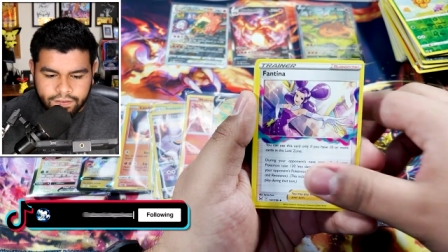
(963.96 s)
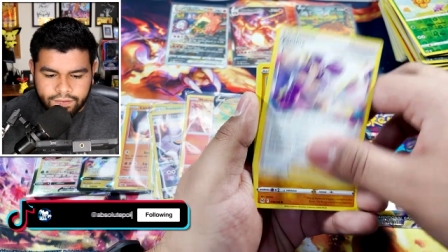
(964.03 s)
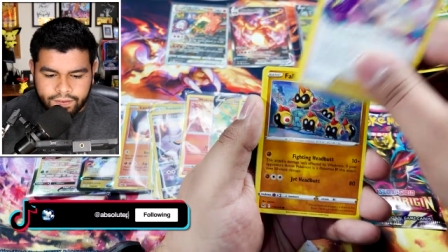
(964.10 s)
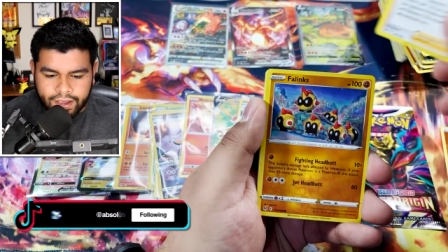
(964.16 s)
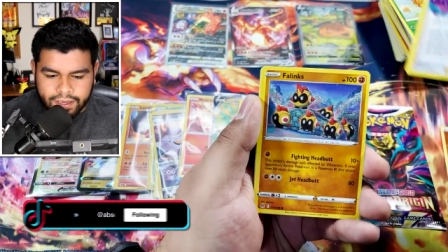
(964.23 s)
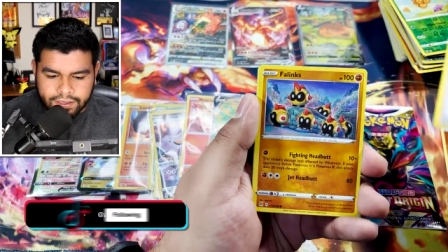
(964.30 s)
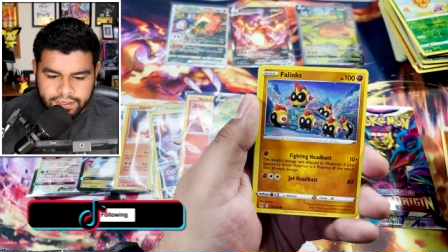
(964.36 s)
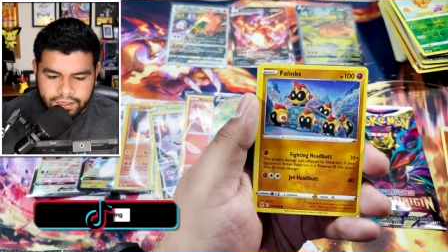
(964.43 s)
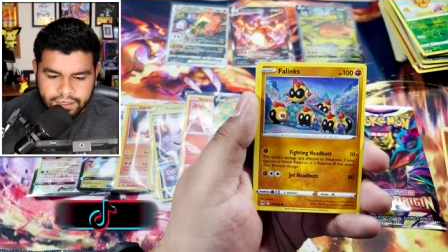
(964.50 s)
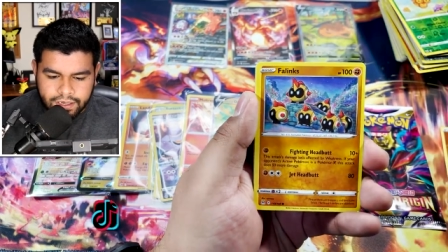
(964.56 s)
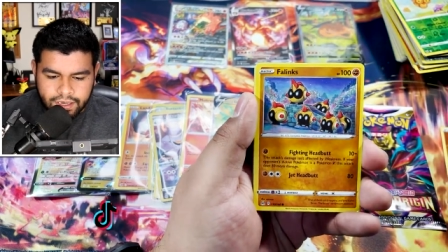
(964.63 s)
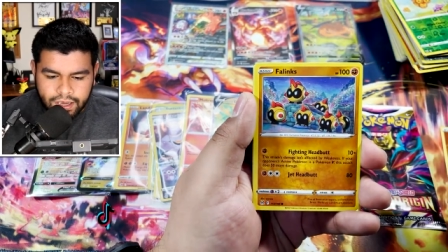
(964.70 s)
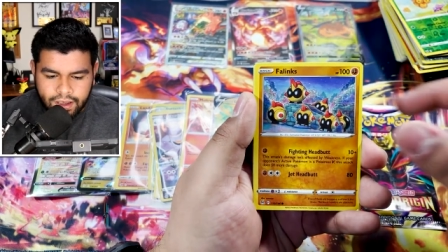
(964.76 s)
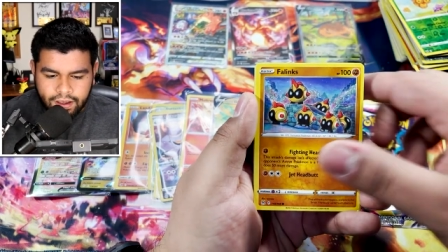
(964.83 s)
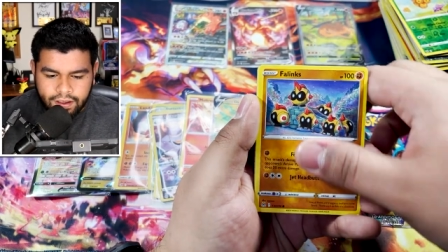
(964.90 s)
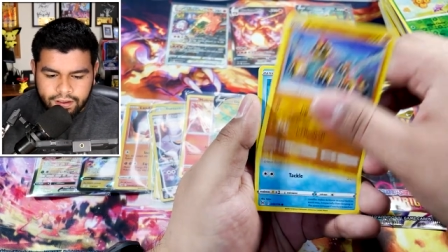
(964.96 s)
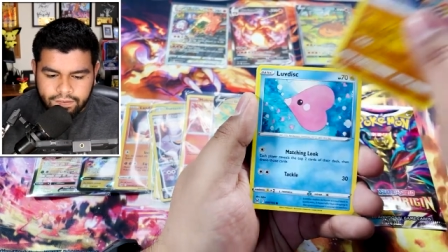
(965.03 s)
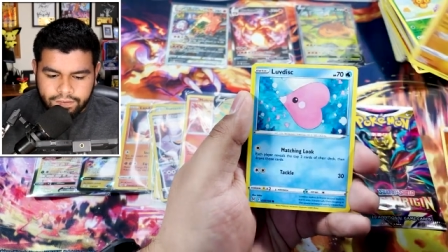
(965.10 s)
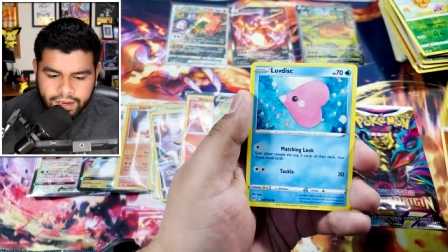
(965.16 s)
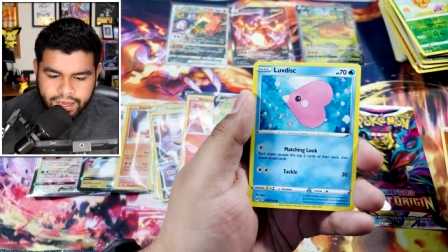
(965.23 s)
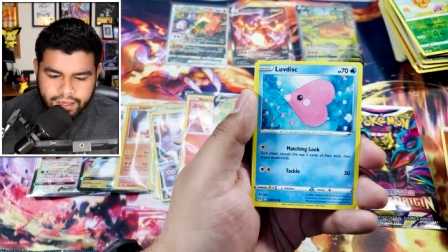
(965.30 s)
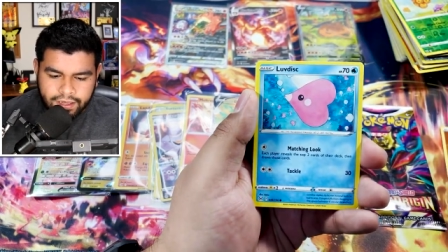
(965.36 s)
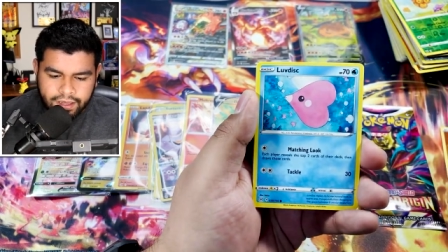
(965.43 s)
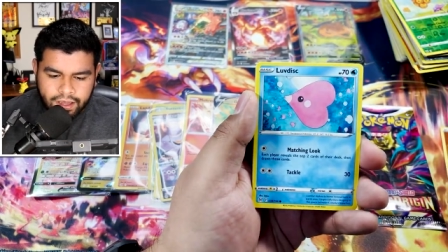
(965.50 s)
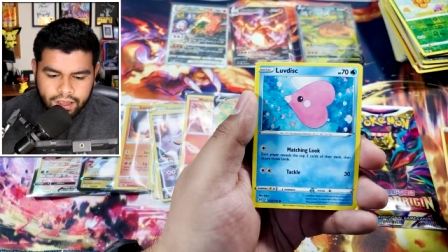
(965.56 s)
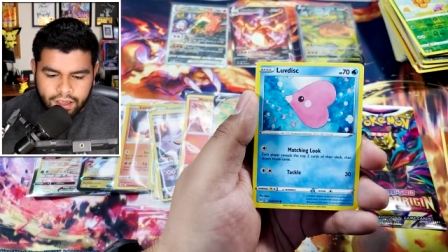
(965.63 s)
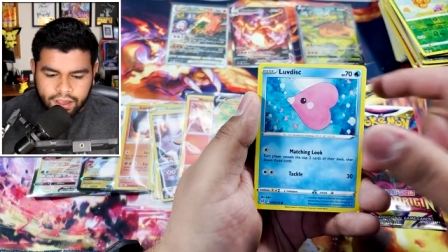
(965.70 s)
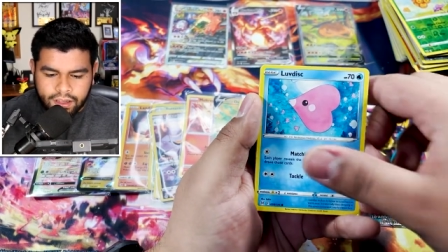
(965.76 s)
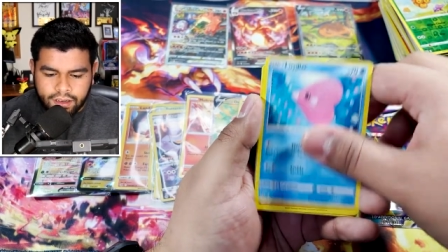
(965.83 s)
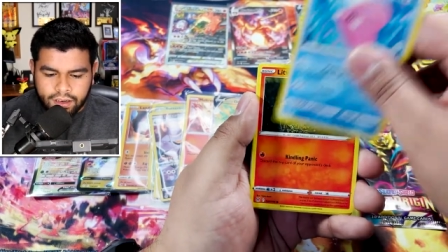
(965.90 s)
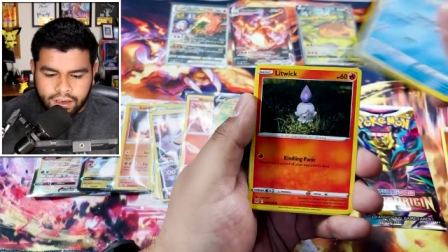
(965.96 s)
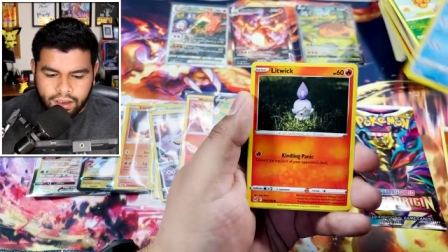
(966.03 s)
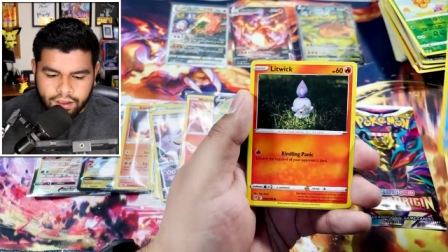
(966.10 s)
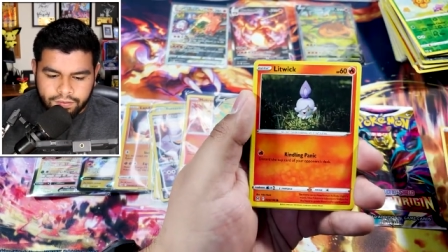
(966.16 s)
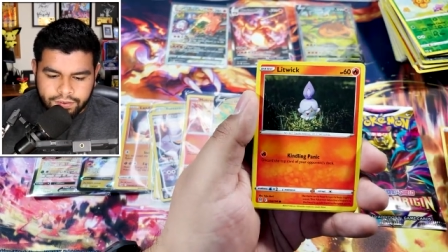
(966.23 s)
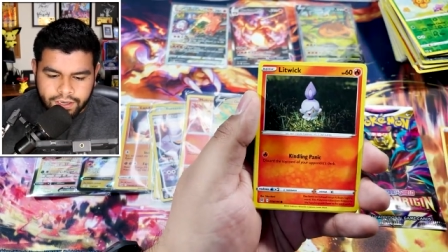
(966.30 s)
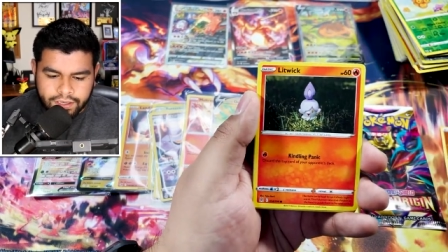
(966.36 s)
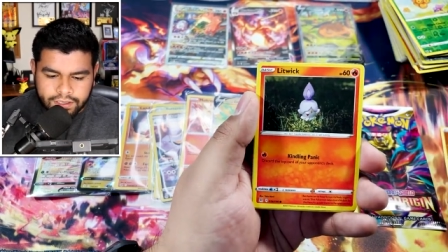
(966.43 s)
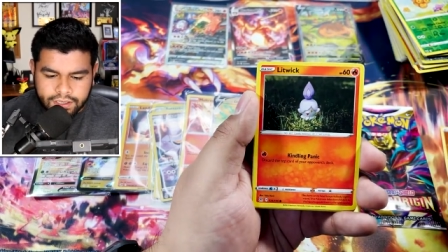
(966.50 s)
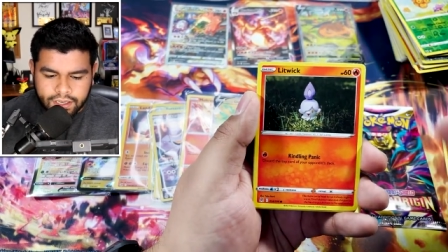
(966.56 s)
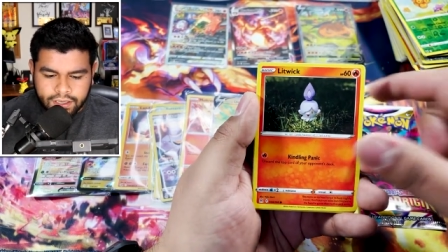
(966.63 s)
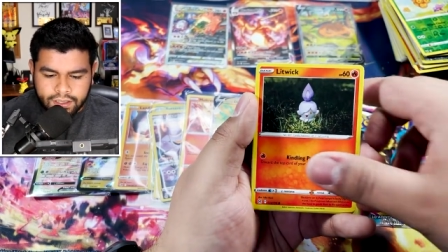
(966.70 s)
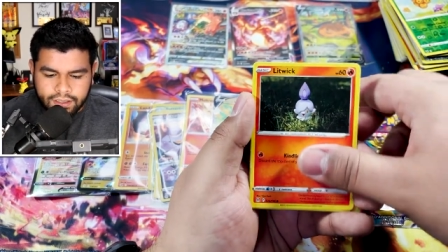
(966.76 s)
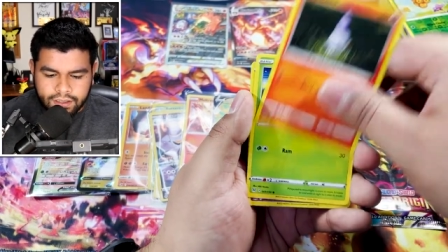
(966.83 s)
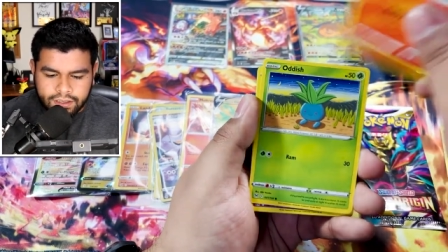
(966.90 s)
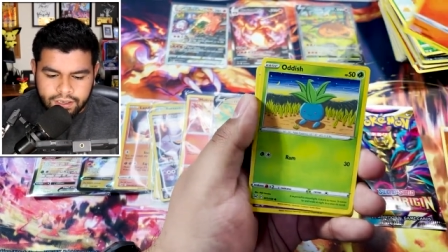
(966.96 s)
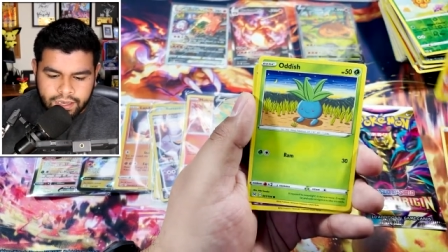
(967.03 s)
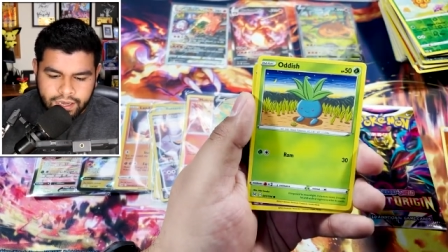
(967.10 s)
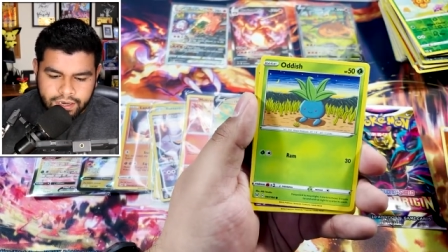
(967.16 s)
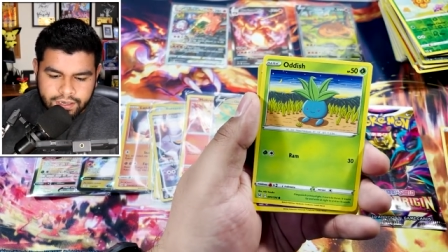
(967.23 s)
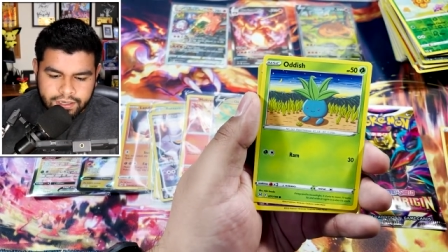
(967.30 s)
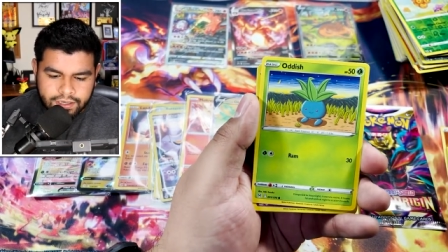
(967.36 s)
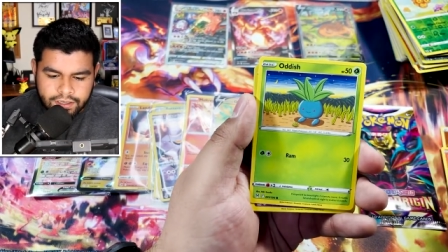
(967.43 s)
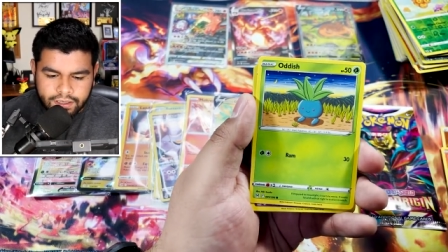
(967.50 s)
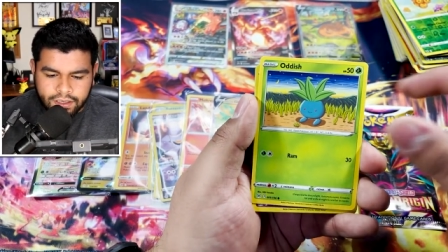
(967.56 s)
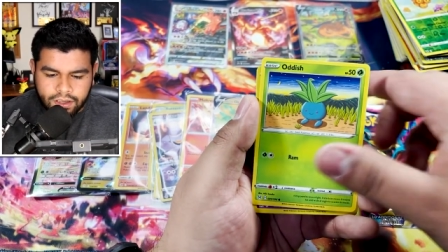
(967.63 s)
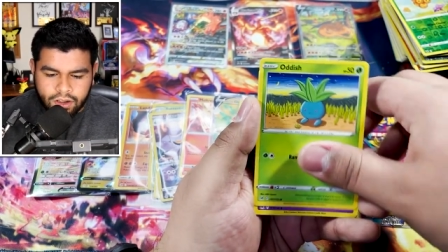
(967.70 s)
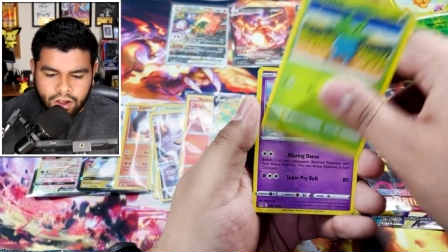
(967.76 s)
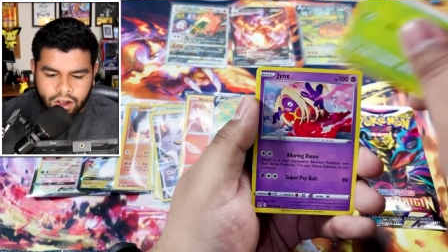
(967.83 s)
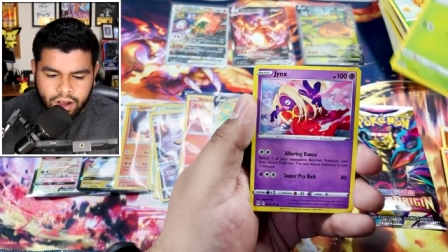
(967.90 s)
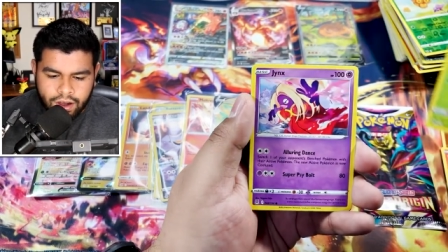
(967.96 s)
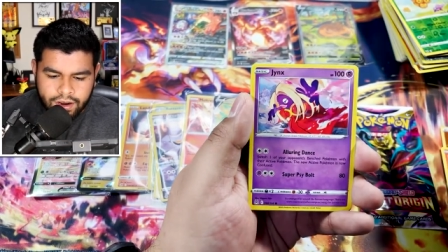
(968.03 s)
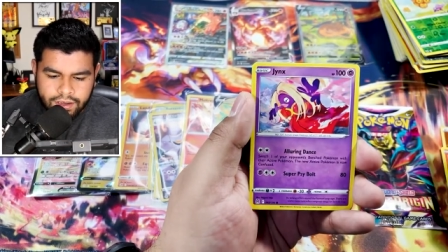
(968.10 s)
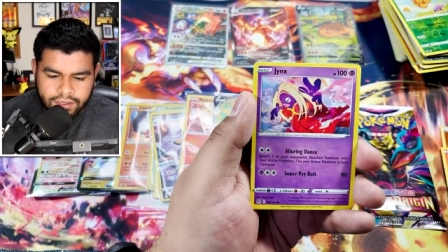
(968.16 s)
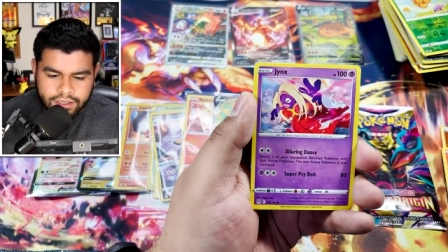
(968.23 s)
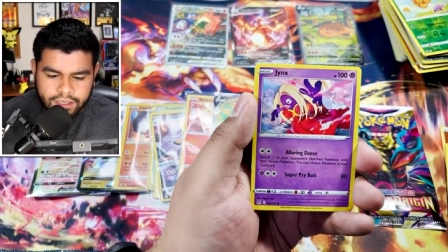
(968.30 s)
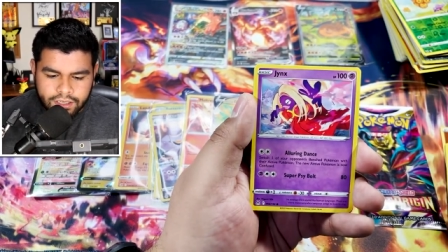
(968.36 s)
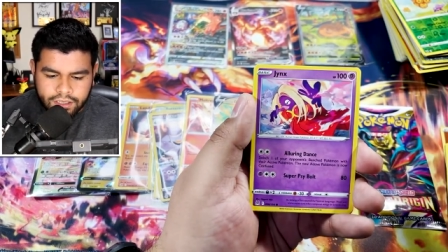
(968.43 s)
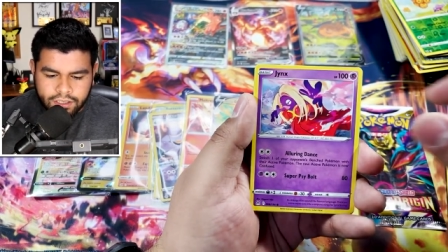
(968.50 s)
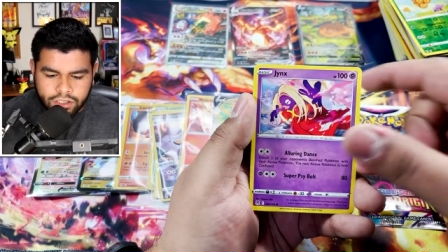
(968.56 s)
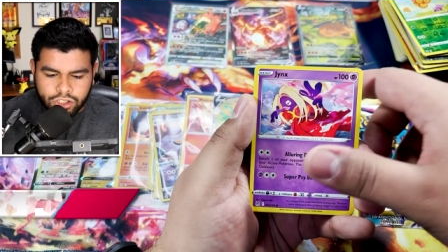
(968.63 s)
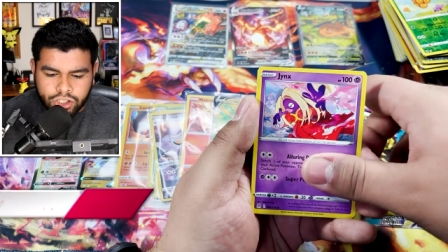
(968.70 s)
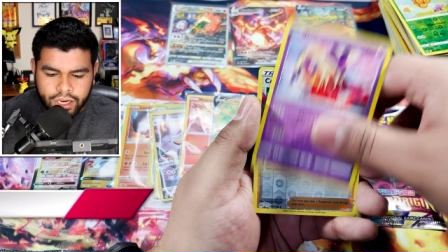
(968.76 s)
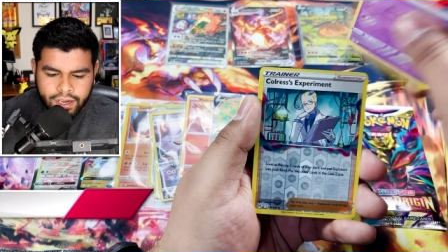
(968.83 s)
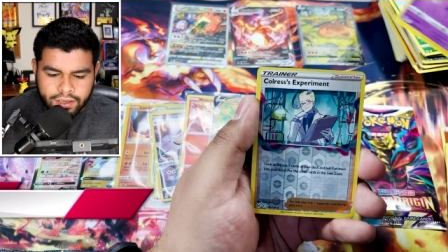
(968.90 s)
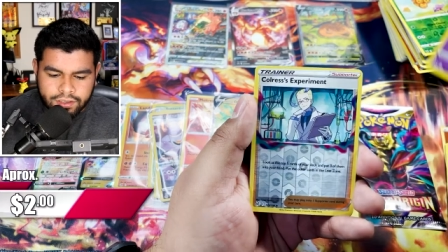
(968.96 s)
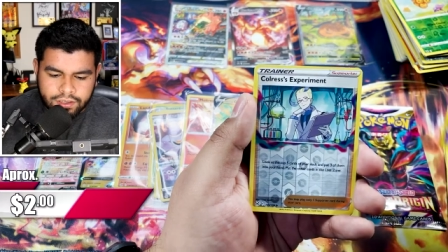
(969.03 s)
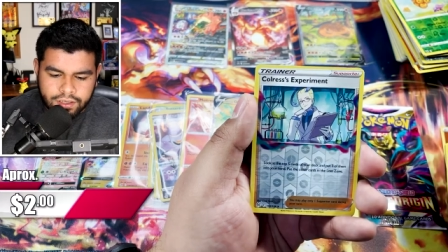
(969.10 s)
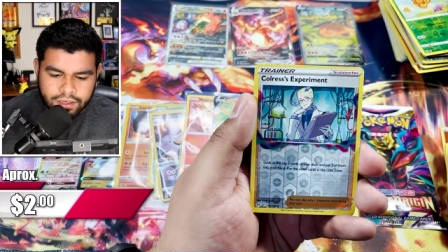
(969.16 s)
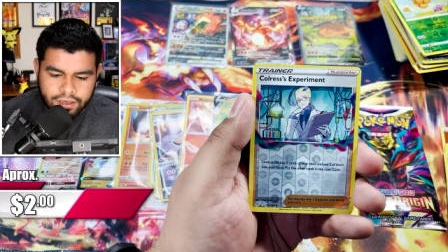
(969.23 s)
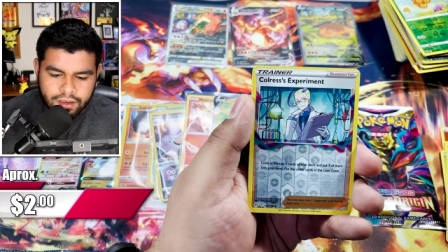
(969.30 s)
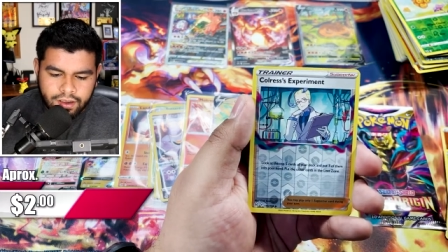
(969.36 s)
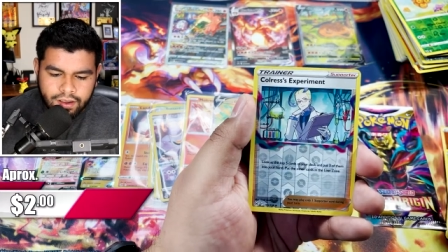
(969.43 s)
Fat, Flink, Love Disc, Lit, Otis, Jinx,